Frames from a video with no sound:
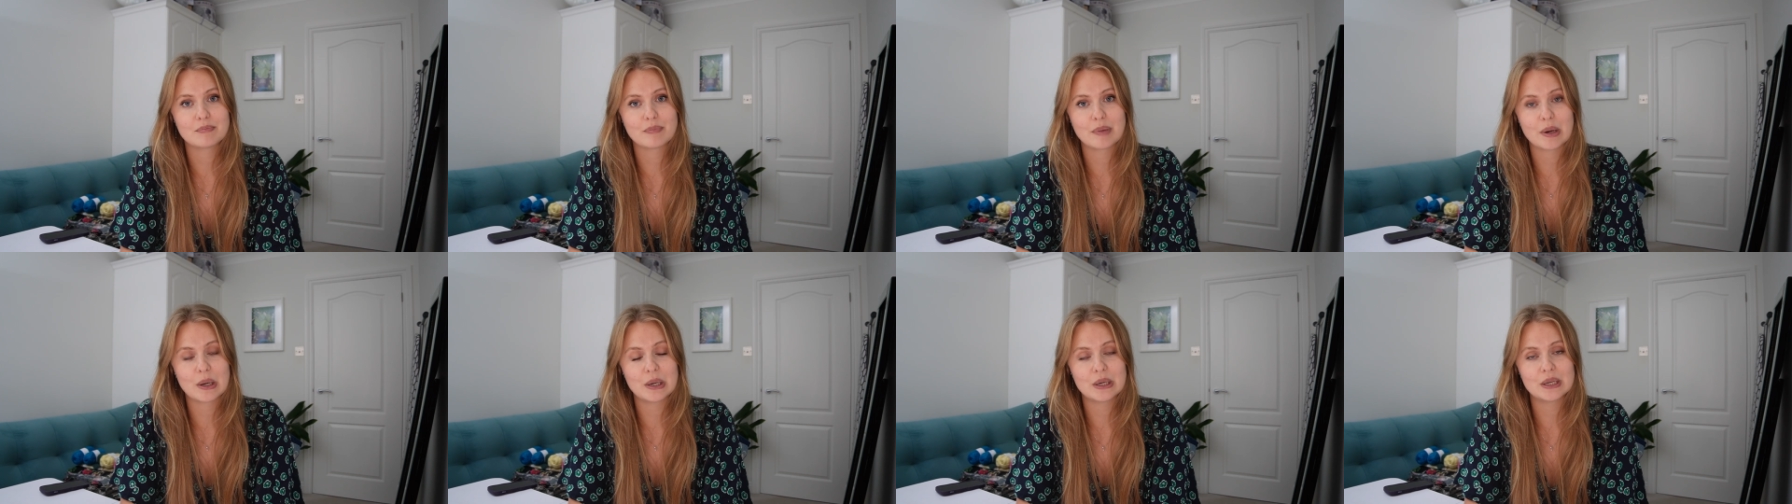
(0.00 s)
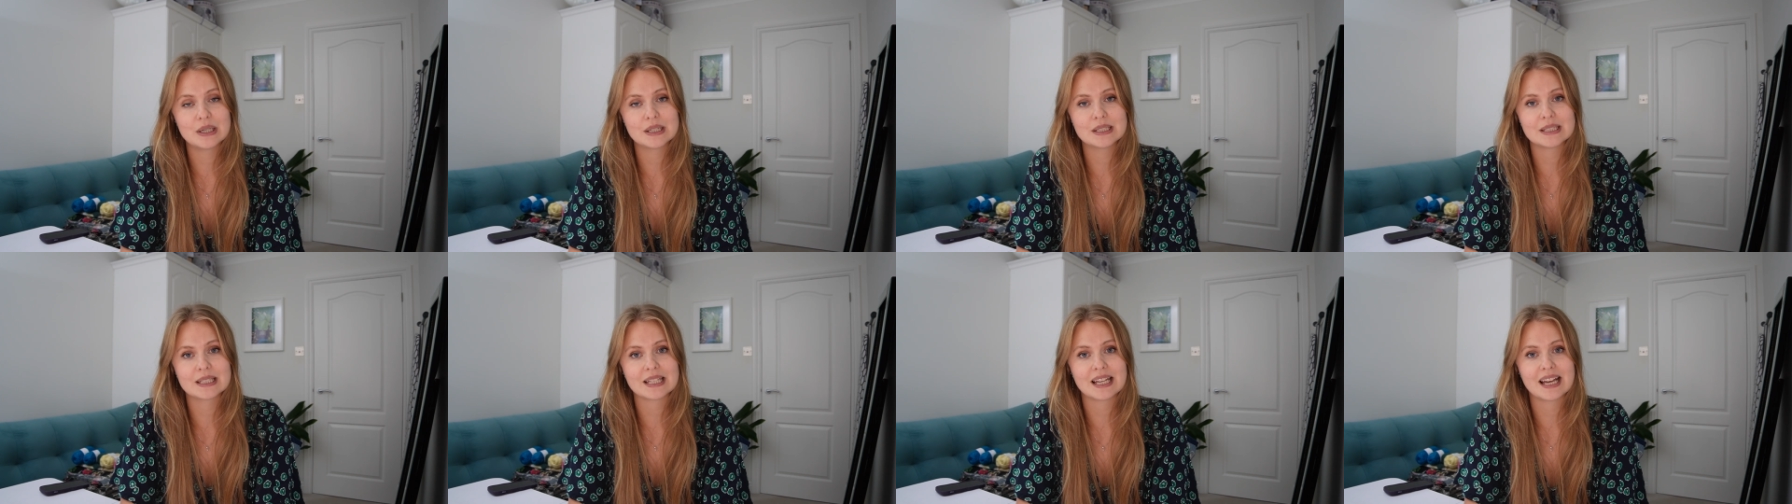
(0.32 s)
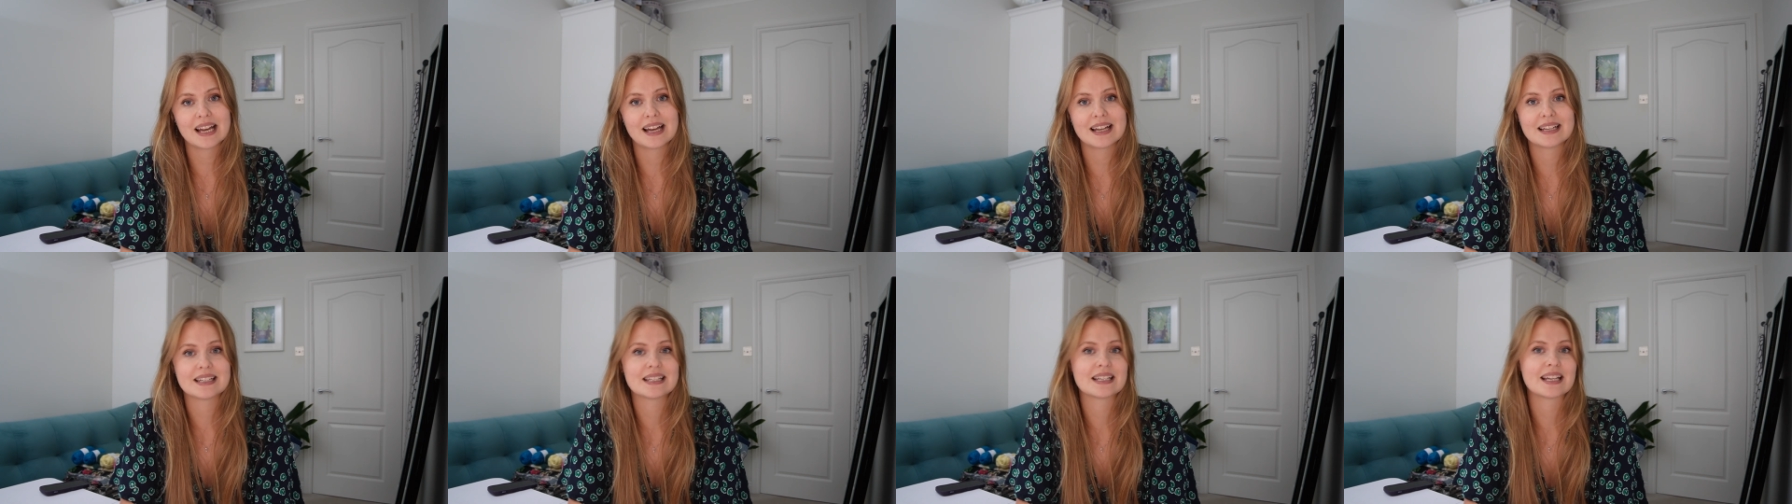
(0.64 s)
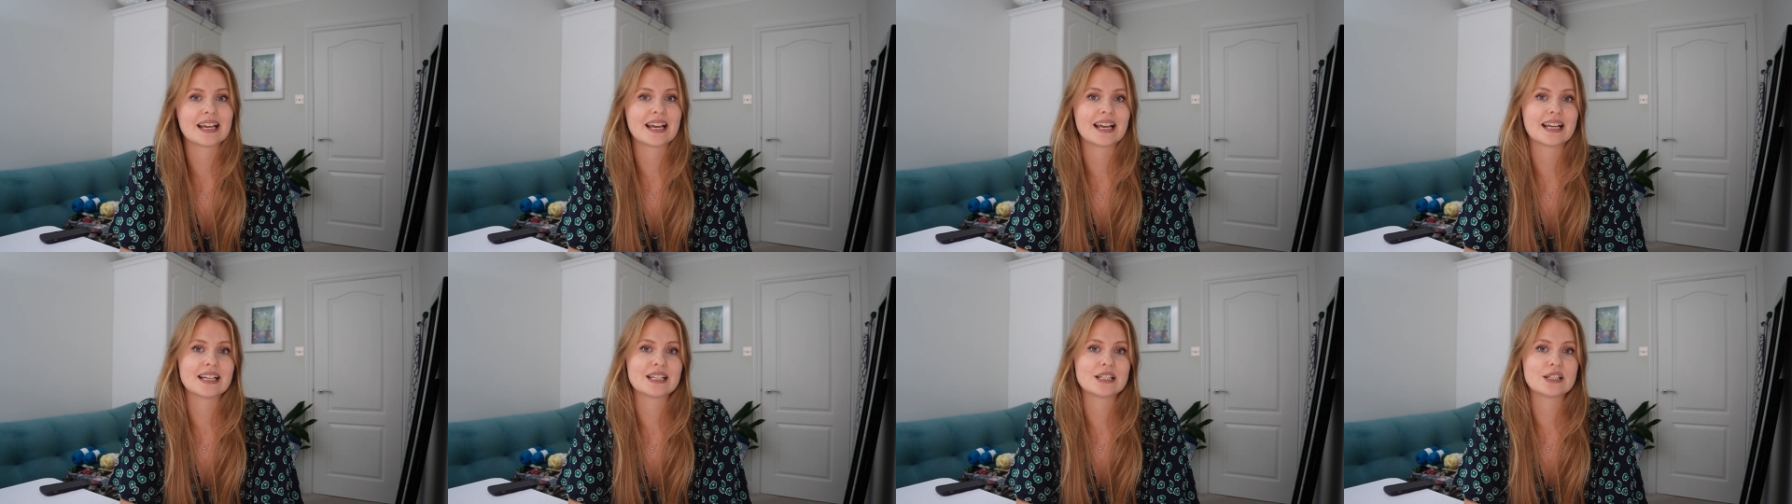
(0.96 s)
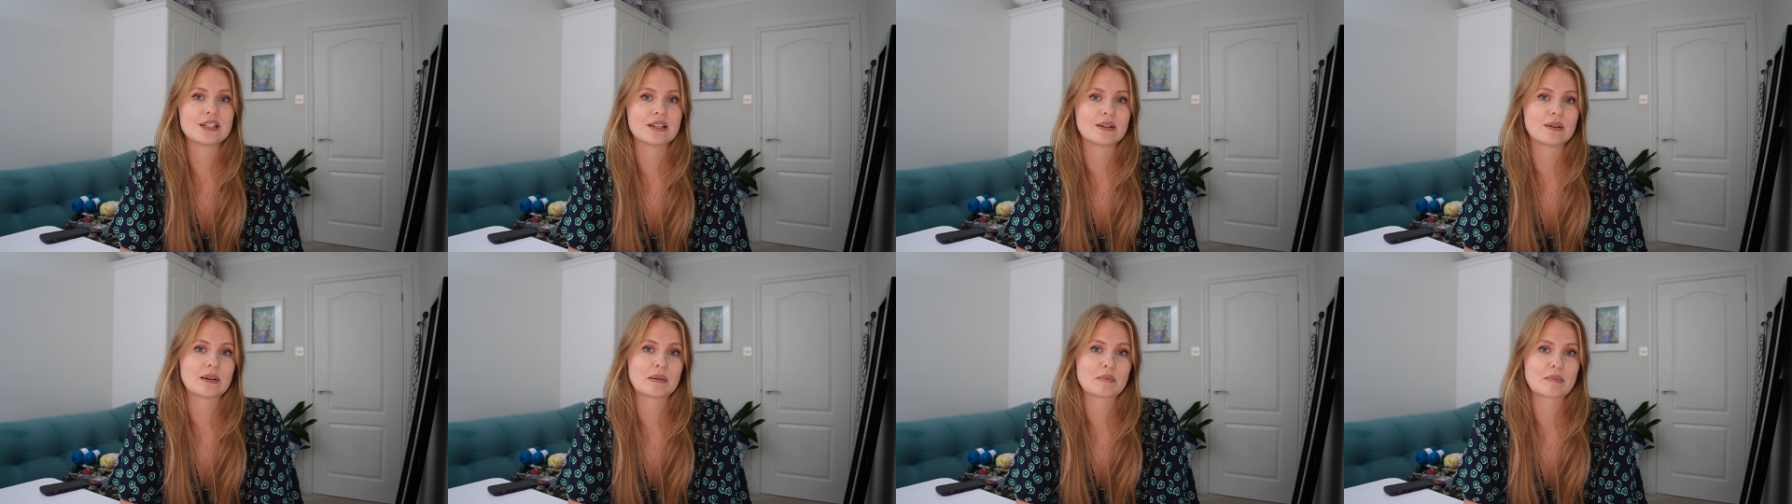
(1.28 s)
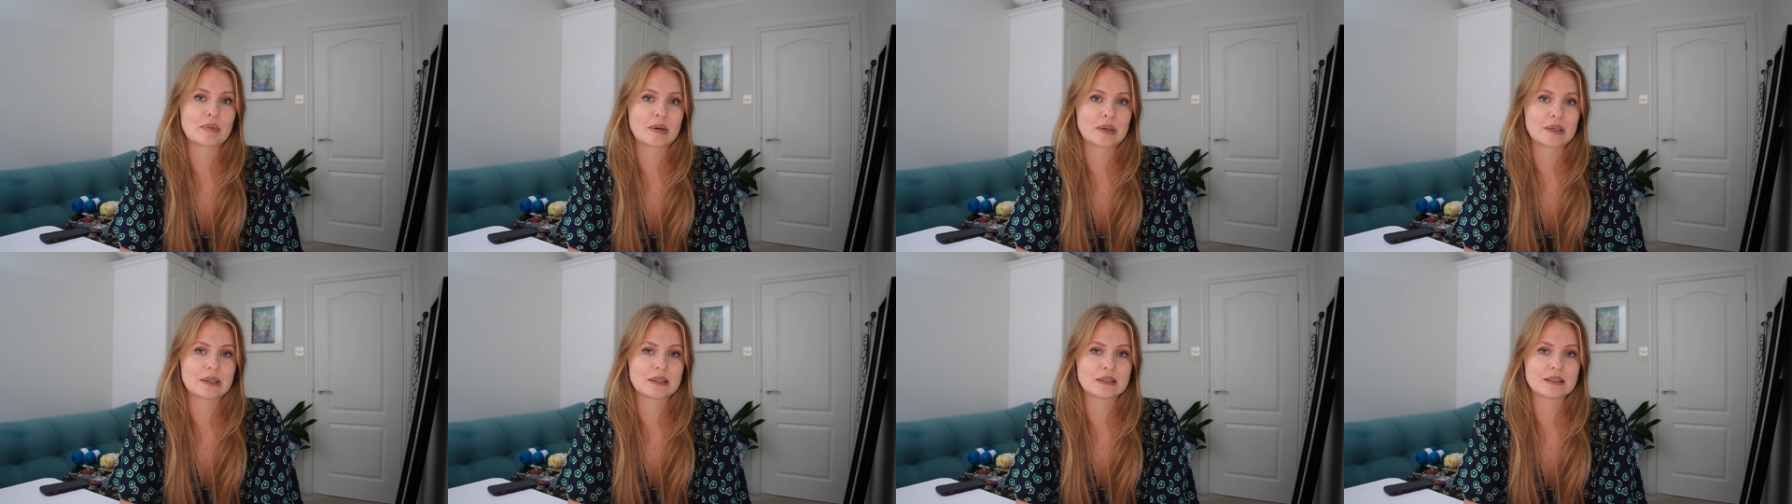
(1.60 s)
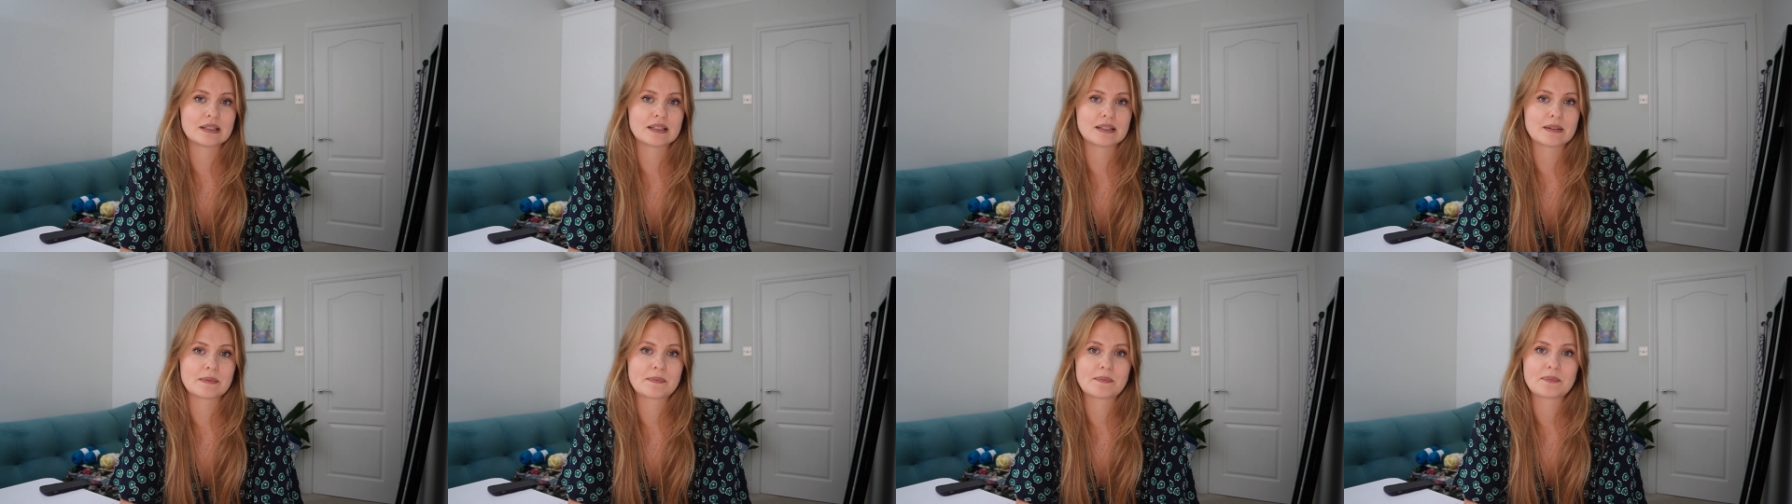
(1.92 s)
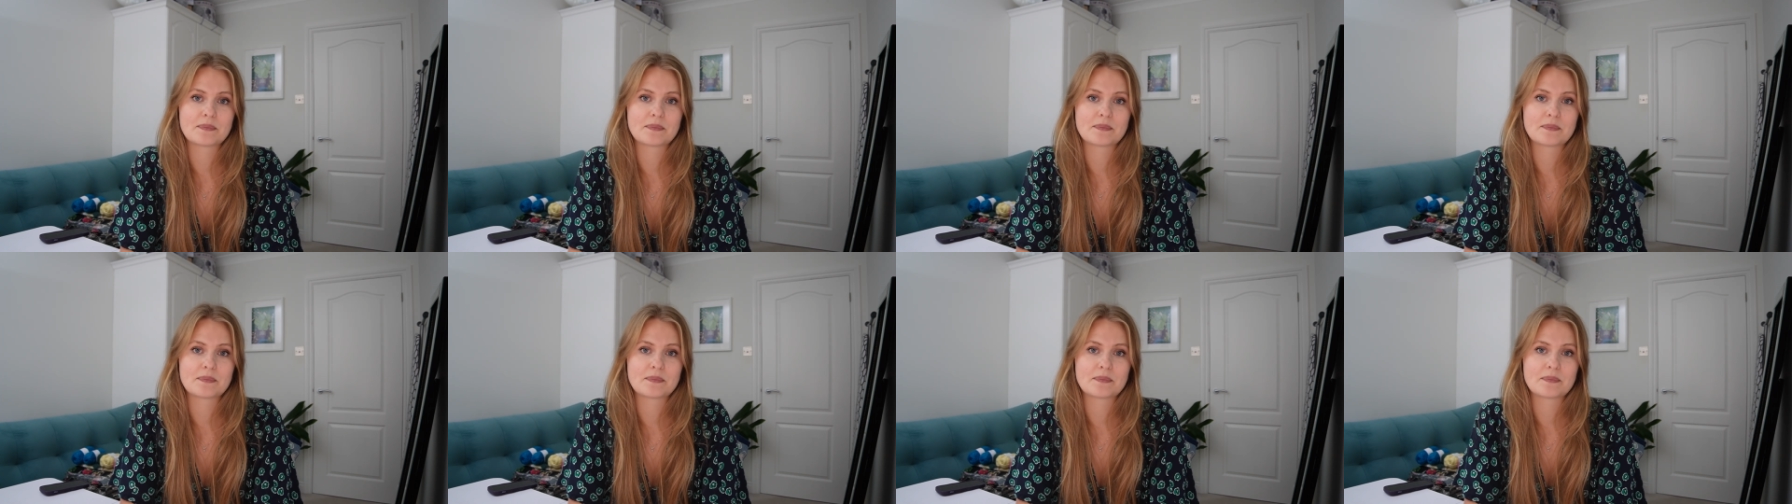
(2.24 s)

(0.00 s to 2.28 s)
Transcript: part and a sewing part.